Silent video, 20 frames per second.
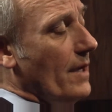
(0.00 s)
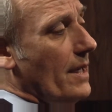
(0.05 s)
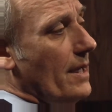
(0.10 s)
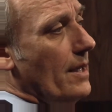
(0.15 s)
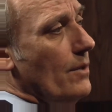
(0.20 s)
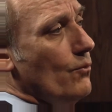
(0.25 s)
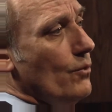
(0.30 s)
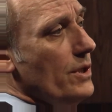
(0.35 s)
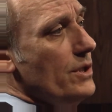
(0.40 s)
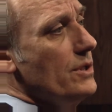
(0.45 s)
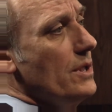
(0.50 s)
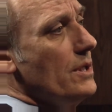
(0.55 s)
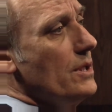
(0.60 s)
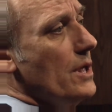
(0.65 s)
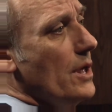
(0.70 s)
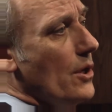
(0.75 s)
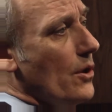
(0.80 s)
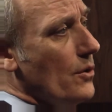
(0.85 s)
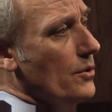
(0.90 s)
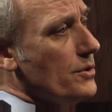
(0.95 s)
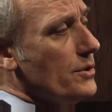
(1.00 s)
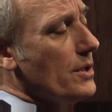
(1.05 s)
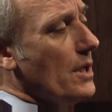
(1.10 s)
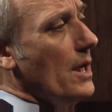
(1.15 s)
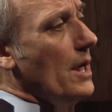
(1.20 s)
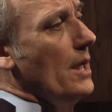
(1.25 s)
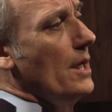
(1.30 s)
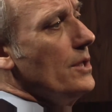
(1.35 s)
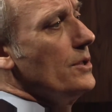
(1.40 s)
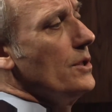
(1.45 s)
And in recent years,
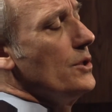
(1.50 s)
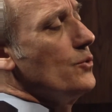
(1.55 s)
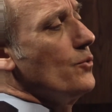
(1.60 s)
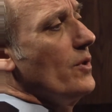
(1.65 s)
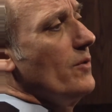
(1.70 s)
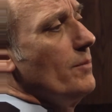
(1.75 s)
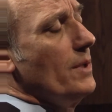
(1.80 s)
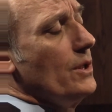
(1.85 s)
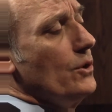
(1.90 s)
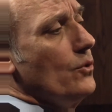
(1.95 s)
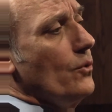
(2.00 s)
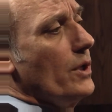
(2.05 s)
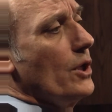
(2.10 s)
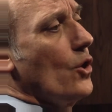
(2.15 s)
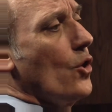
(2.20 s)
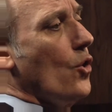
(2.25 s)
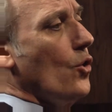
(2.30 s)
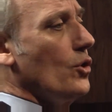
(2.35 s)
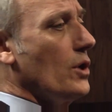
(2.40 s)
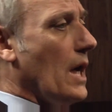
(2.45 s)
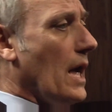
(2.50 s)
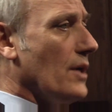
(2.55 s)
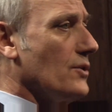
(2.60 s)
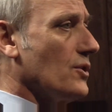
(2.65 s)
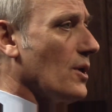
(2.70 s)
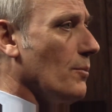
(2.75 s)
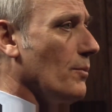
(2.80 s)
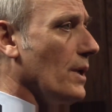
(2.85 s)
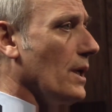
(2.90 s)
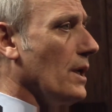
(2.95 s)
since we've been doing
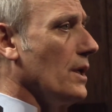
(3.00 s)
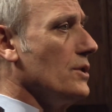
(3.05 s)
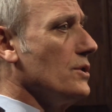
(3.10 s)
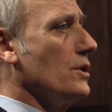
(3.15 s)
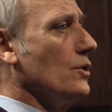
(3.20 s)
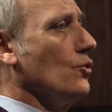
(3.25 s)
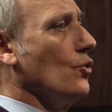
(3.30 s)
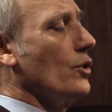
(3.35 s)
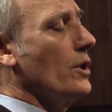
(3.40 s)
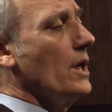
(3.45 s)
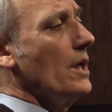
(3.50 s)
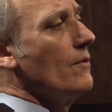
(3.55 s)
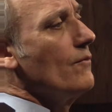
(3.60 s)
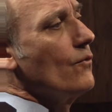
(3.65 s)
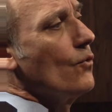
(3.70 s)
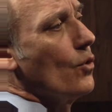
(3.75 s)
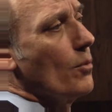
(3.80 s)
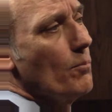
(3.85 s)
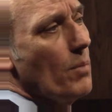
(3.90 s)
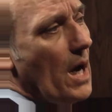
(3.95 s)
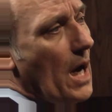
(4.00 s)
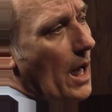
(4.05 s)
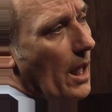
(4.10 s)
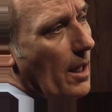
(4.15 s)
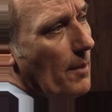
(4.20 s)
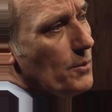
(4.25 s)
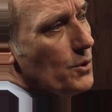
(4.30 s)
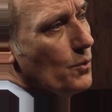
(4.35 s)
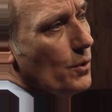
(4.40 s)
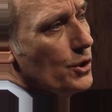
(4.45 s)
colonoscopies and looking for
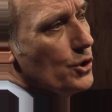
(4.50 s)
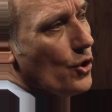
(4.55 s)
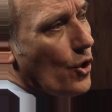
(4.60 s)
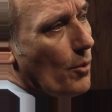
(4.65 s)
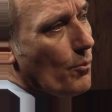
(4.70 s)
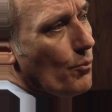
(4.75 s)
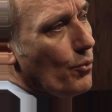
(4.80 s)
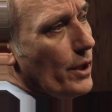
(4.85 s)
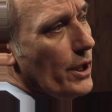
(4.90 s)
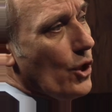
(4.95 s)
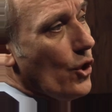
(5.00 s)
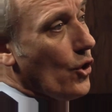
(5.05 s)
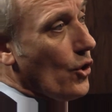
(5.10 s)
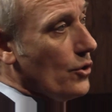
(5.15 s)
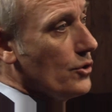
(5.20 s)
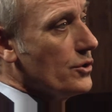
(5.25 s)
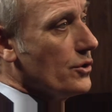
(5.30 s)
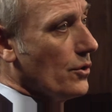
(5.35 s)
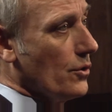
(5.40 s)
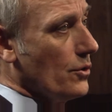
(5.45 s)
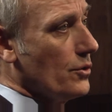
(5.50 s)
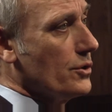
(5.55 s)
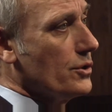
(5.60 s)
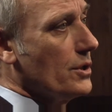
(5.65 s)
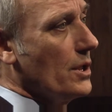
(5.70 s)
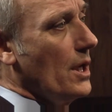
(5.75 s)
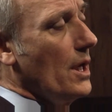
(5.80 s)
polyps, which are precursors